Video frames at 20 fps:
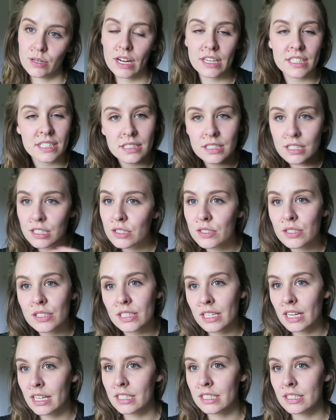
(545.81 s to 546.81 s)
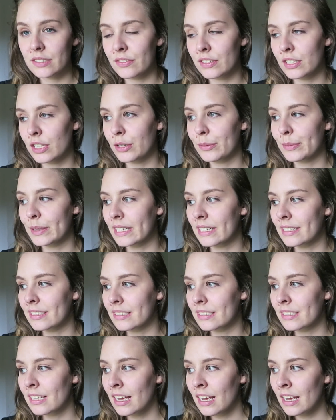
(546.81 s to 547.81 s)
I didn't include that in this video
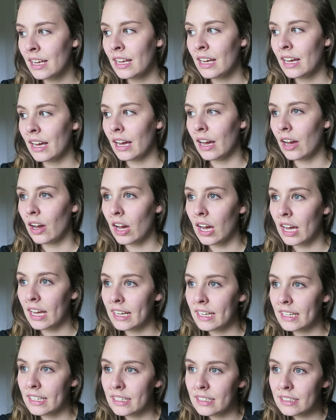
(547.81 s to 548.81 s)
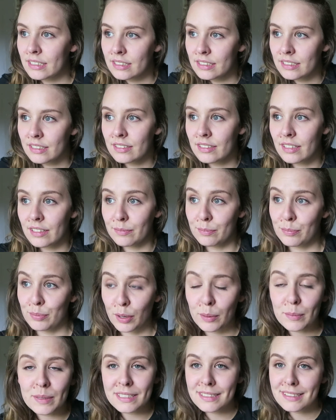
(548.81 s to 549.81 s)
because I
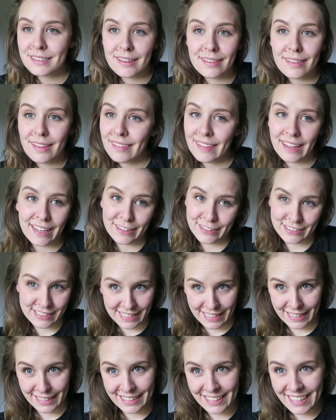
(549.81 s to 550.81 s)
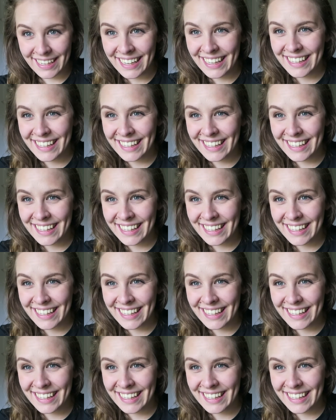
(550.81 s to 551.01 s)
promised that they could see it.